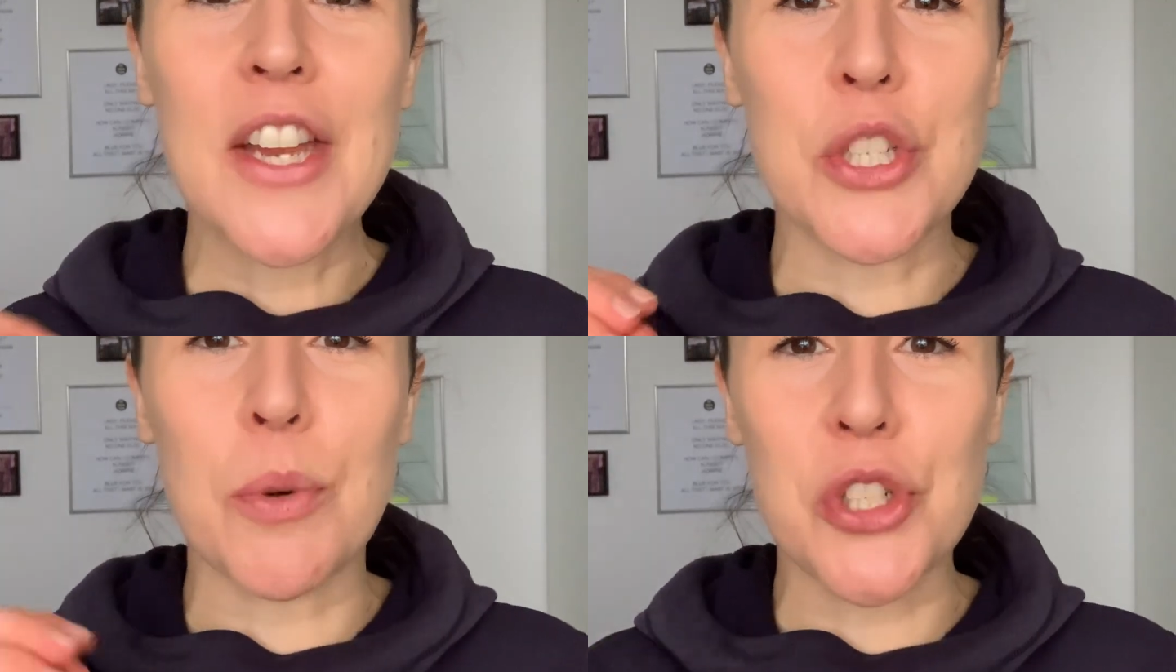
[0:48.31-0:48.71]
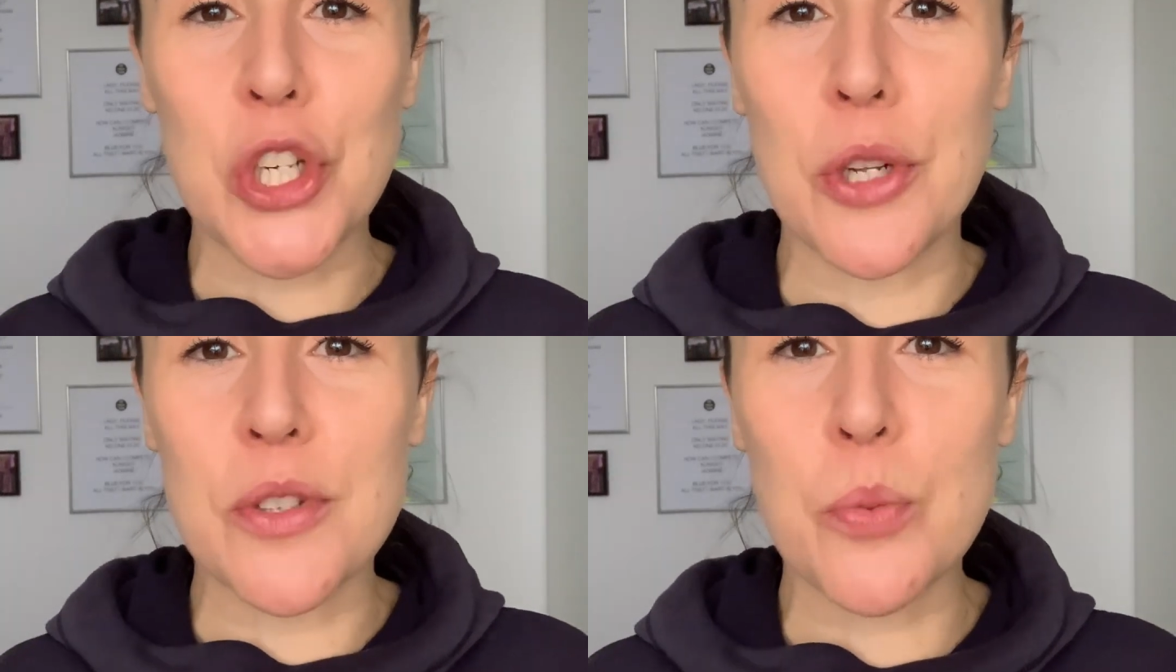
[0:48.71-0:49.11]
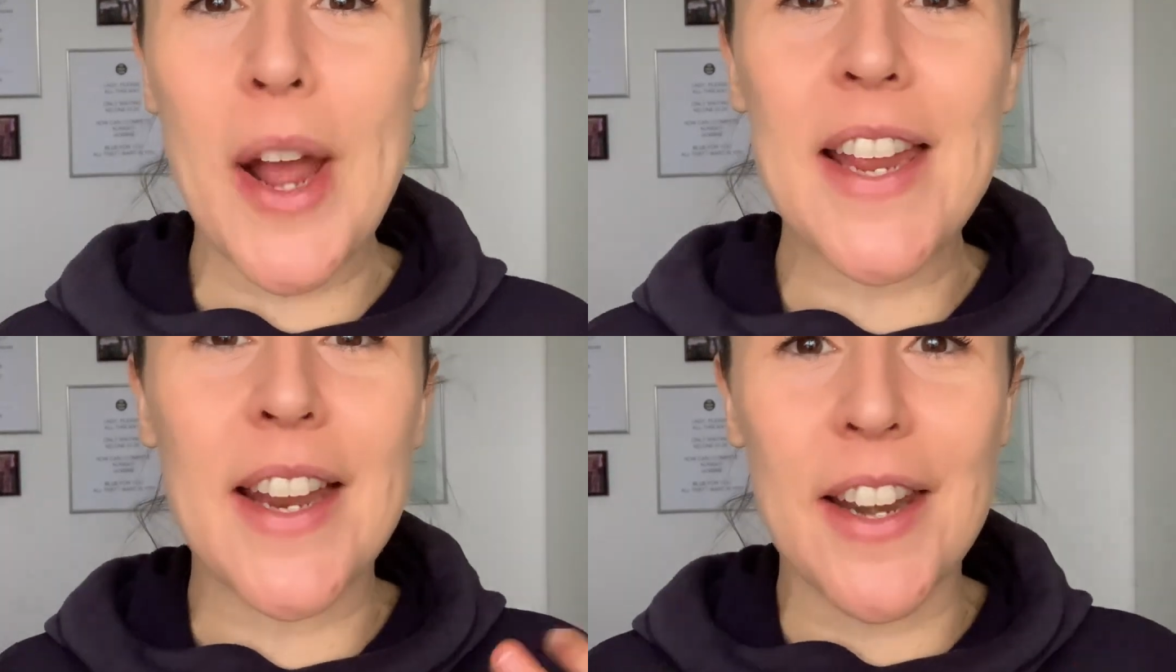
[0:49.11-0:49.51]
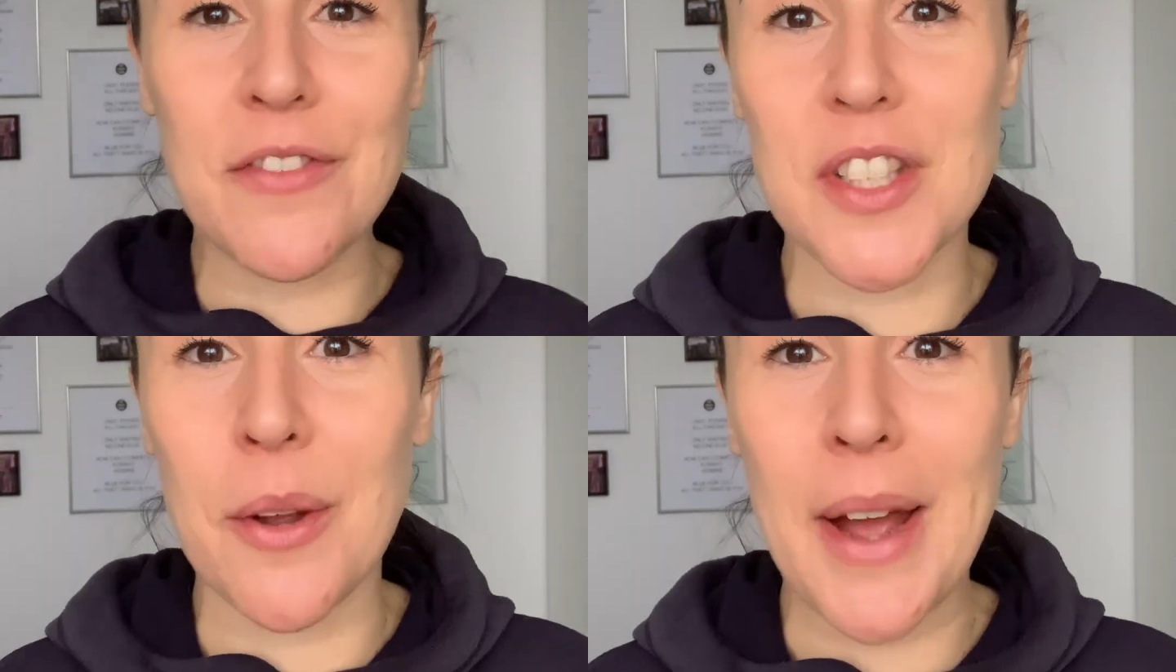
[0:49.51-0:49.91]
Do you want to lose weight? And if
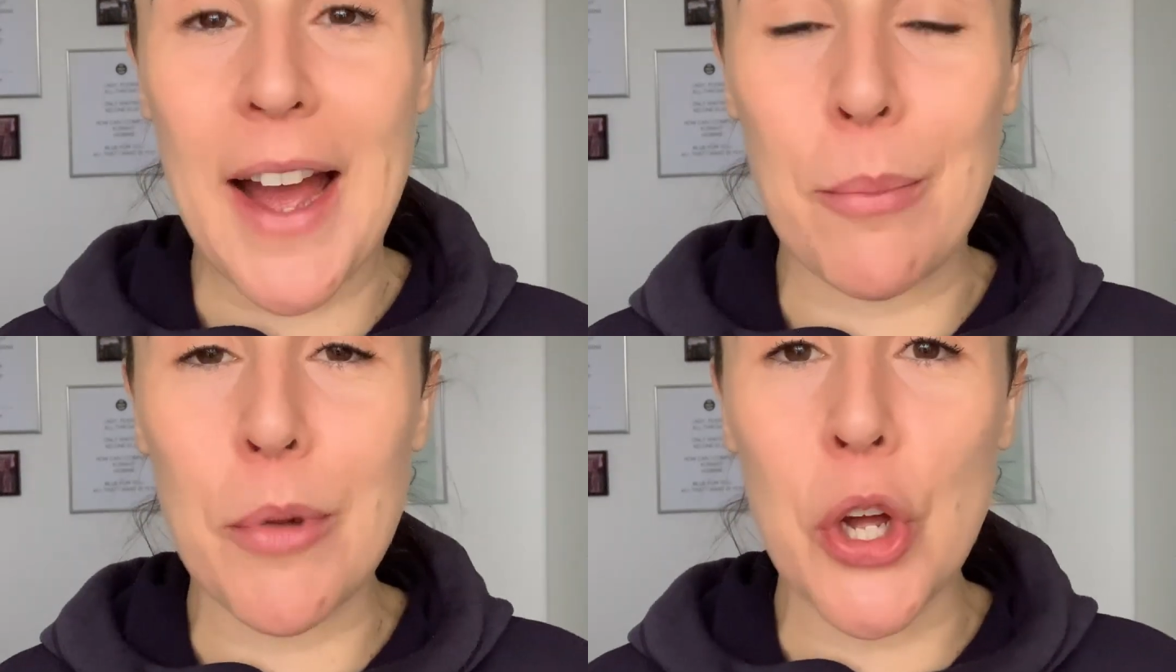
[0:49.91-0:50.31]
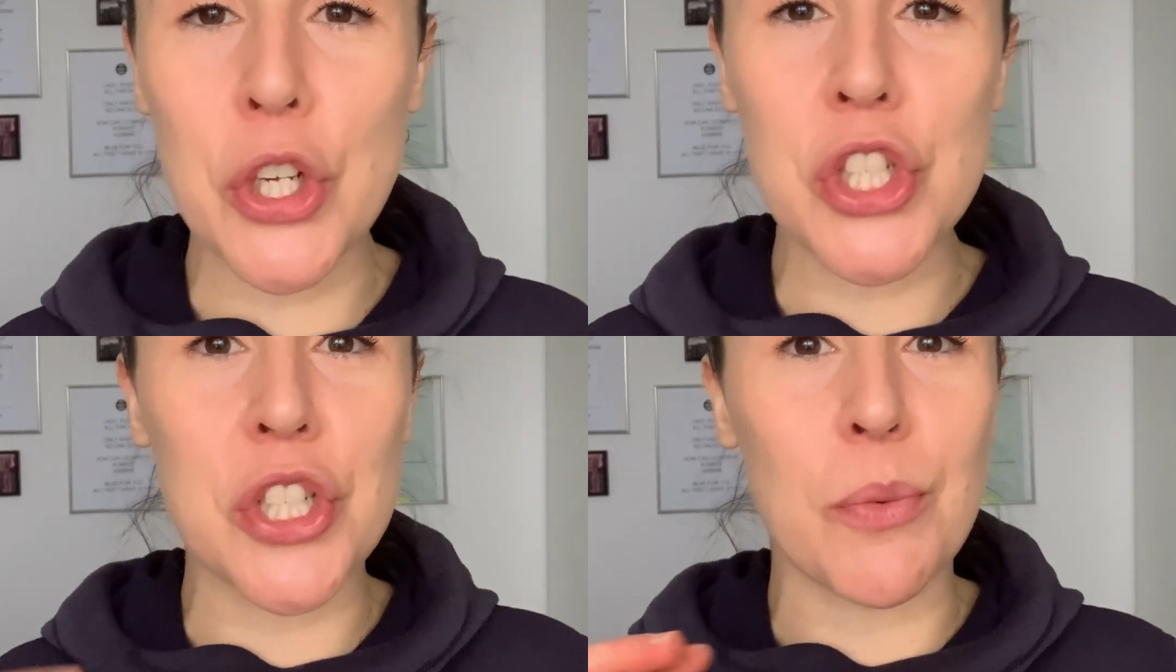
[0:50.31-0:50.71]
so, how much?